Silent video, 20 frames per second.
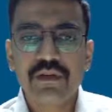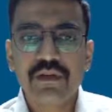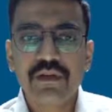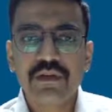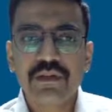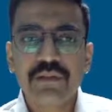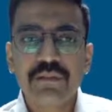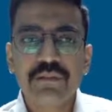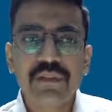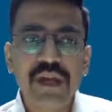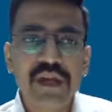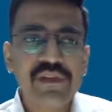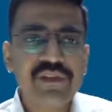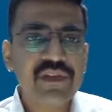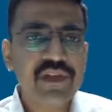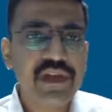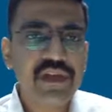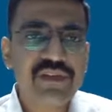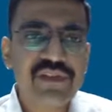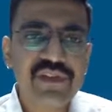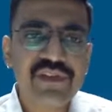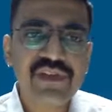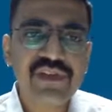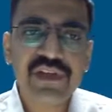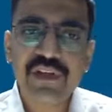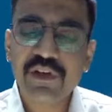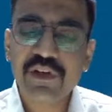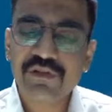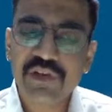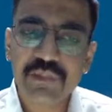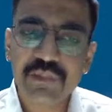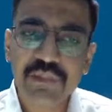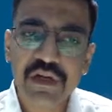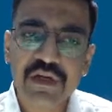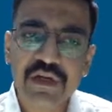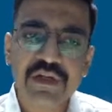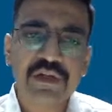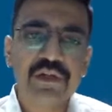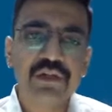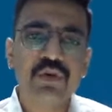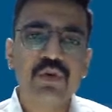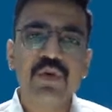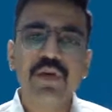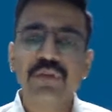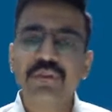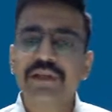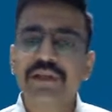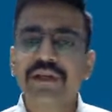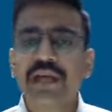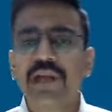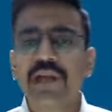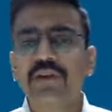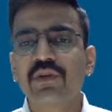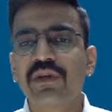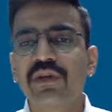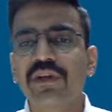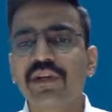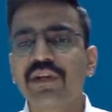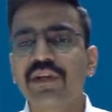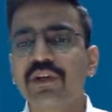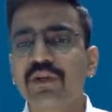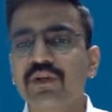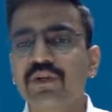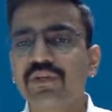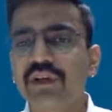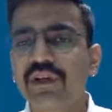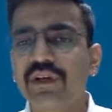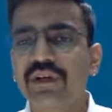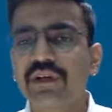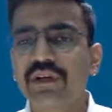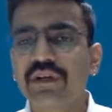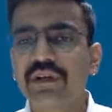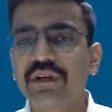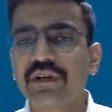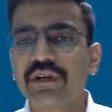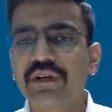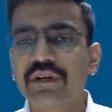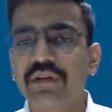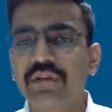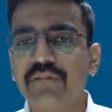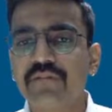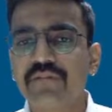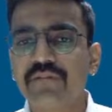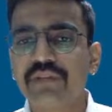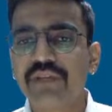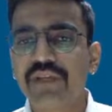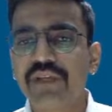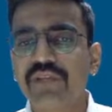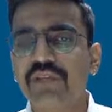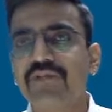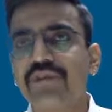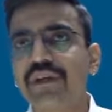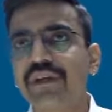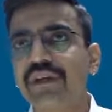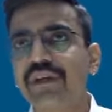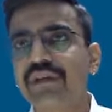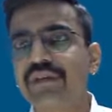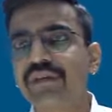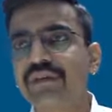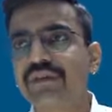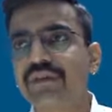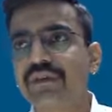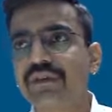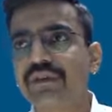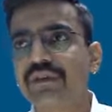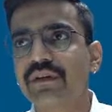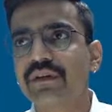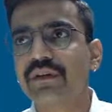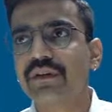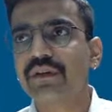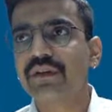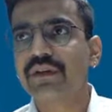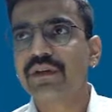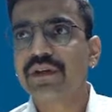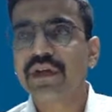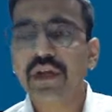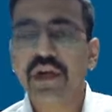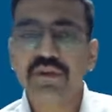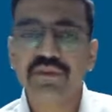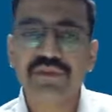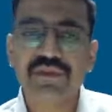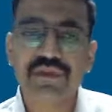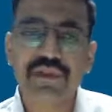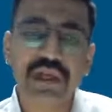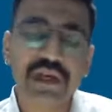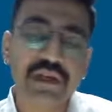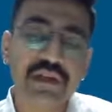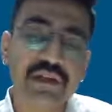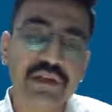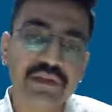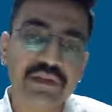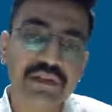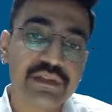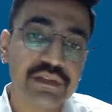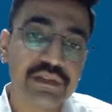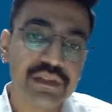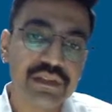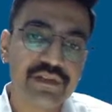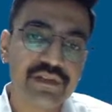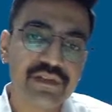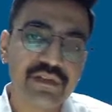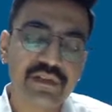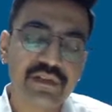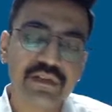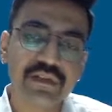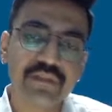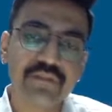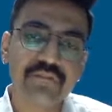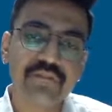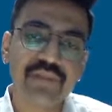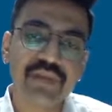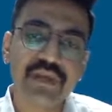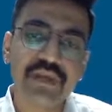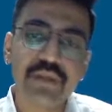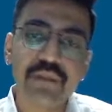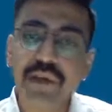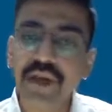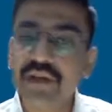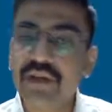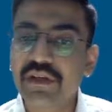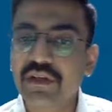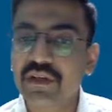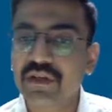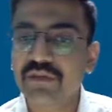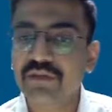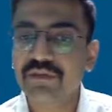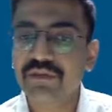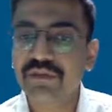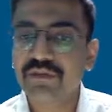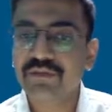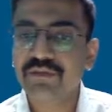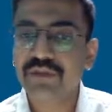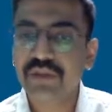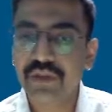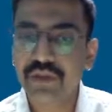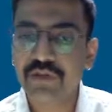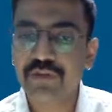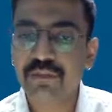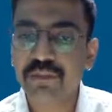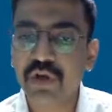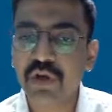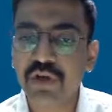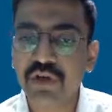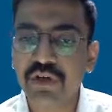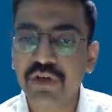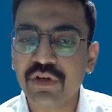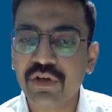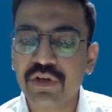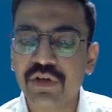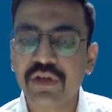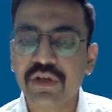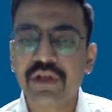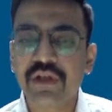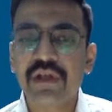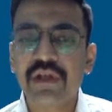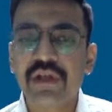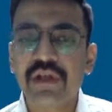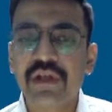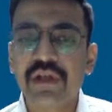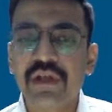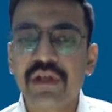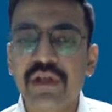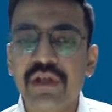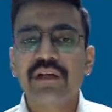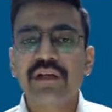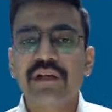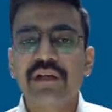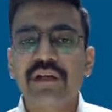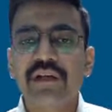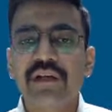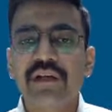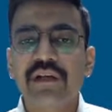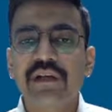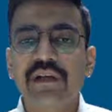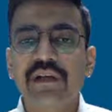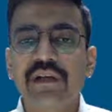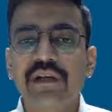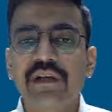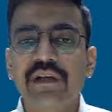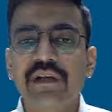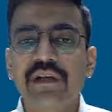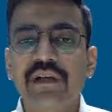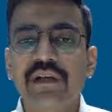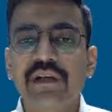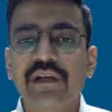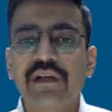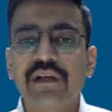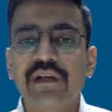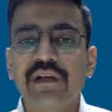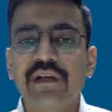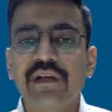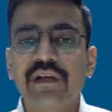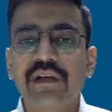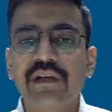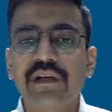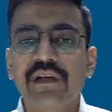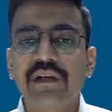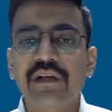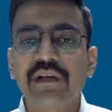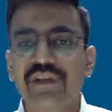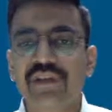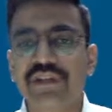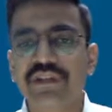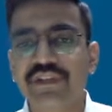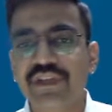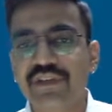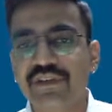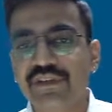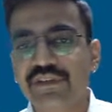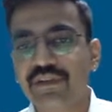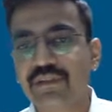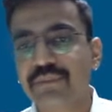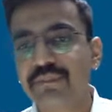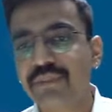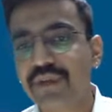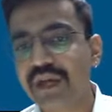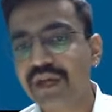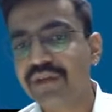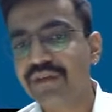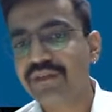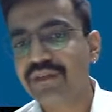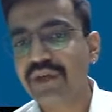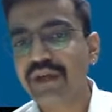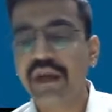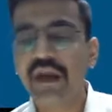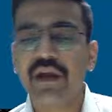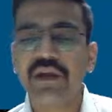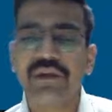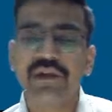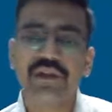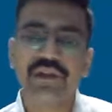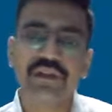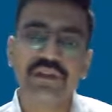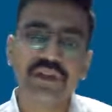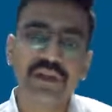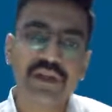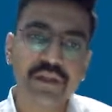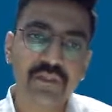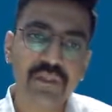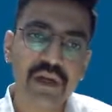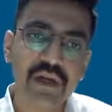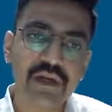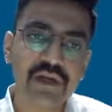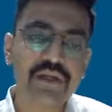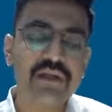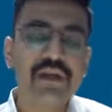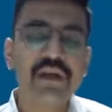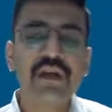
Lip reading: the price elasticity of demand could be calculated using these various graphs that these demand curve is plotted on, right? And we use different factors such as the price and the demand,